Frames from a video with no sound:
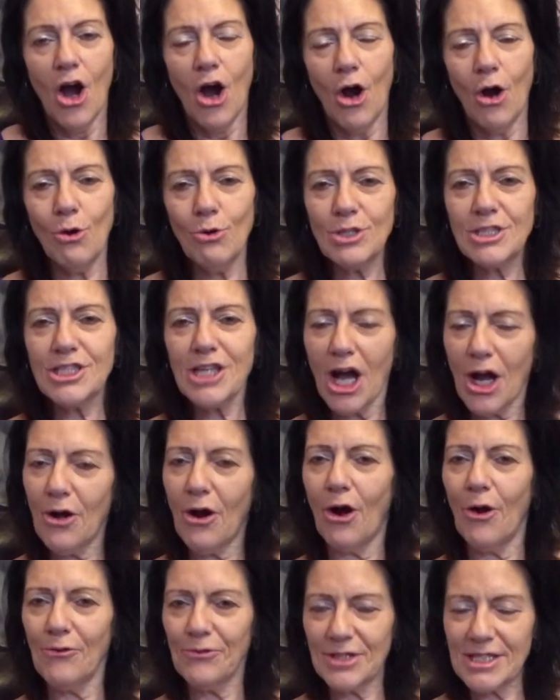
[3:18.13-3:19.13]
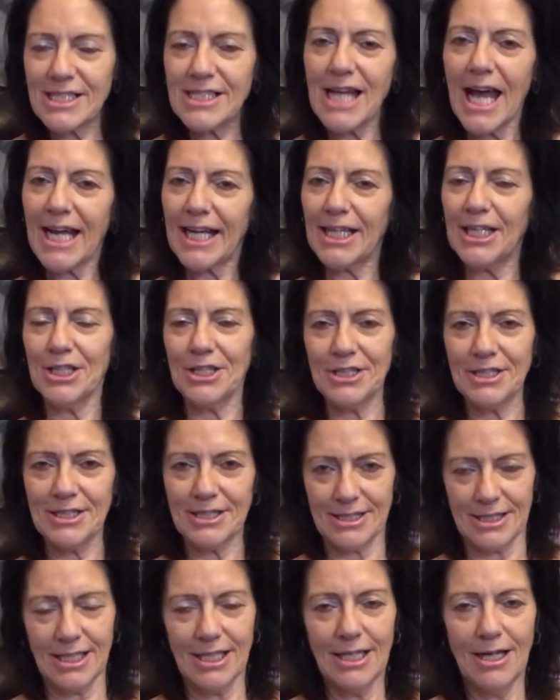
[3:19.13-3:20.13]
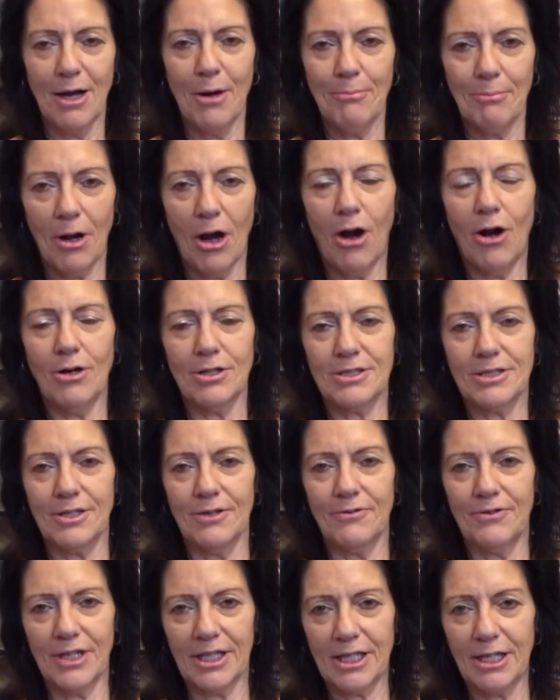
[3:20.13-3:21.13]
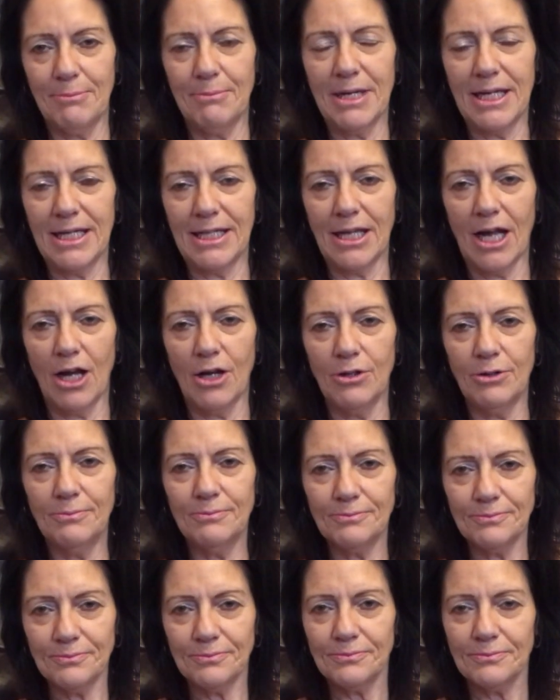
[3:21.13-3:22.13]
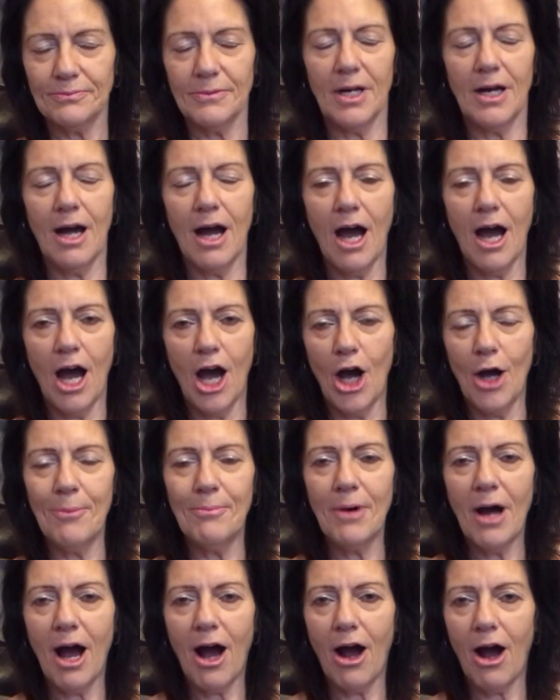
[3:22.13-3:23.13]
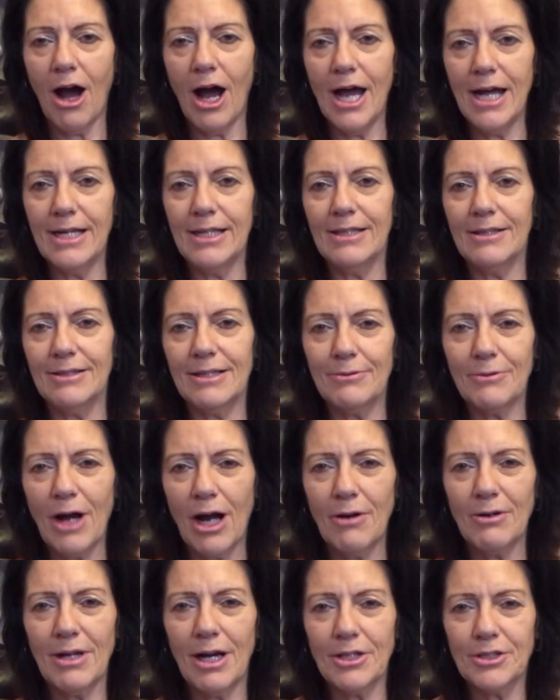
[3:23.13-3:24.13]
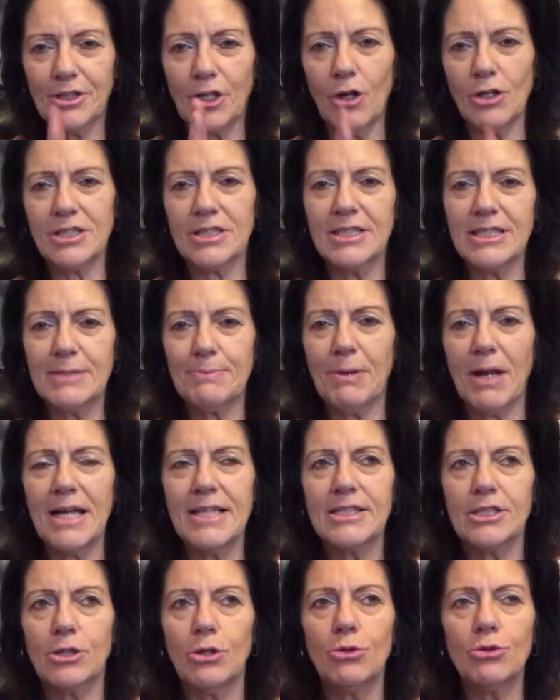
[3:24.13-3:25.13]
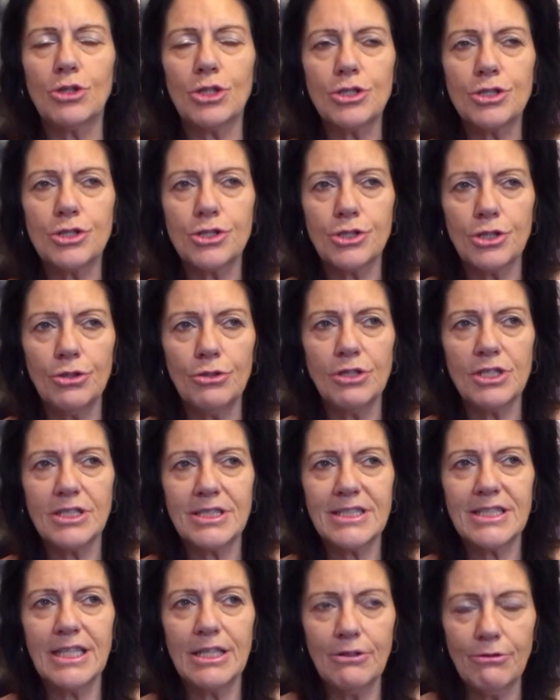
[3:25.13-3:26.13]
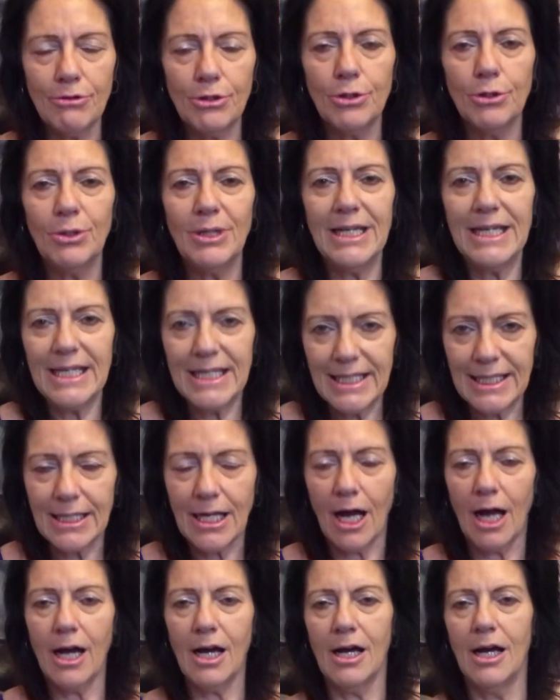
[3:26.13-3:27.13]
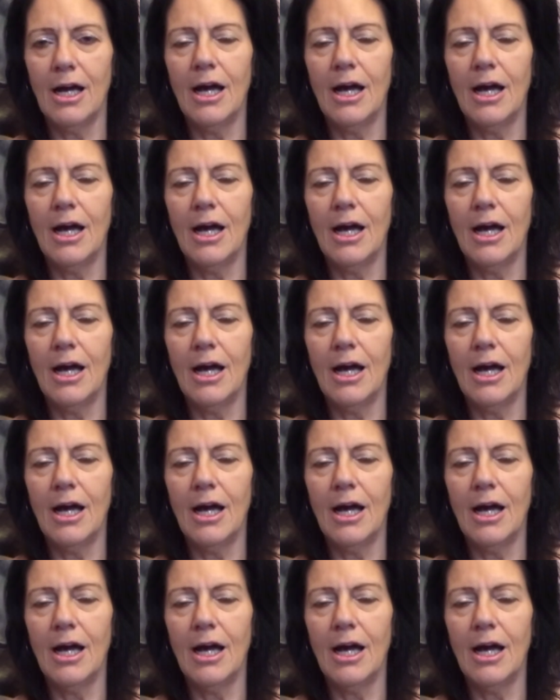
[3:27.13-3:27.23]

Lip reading: Also, on the second part of the Camino, I'd got to this place called Loraine.